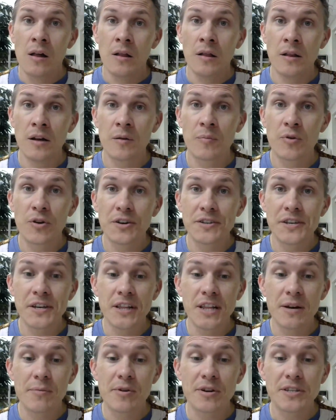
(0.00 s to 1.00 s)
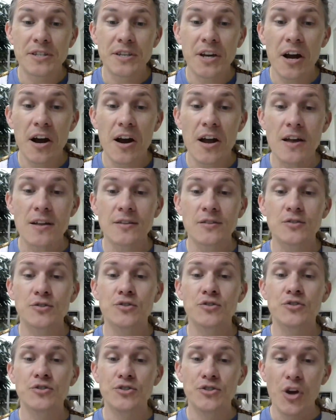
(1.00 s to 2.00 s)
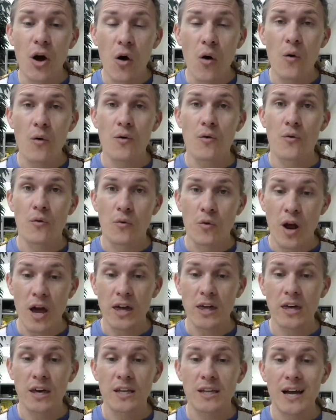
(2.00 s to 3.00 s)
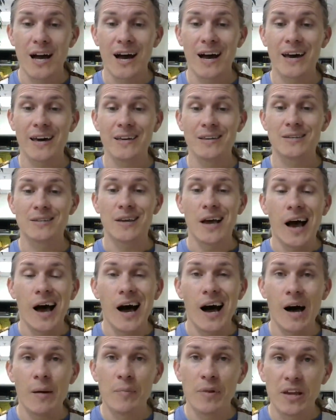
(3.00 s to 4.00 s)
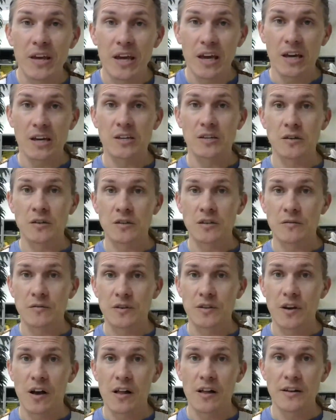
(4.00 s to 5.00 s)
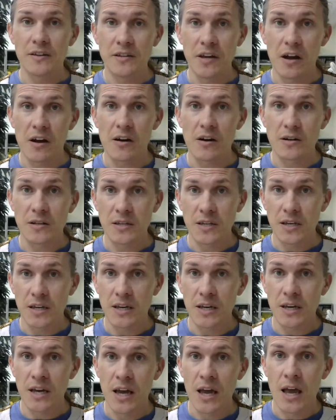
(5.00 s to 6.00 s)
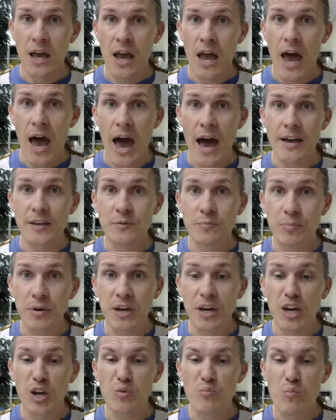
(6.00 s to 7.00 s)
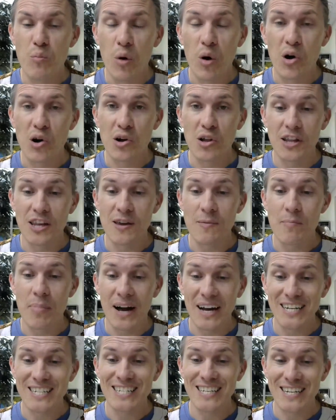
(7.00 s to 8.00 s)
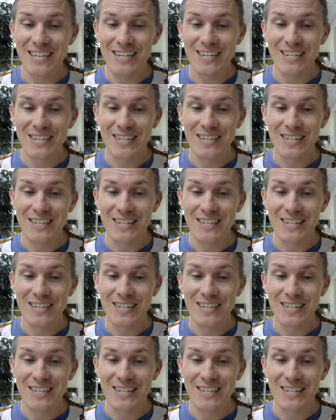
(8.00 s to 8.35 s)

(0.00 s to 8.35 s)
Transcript: Liberals and libertarians don't recognize obligations of solidarity as being morally binding.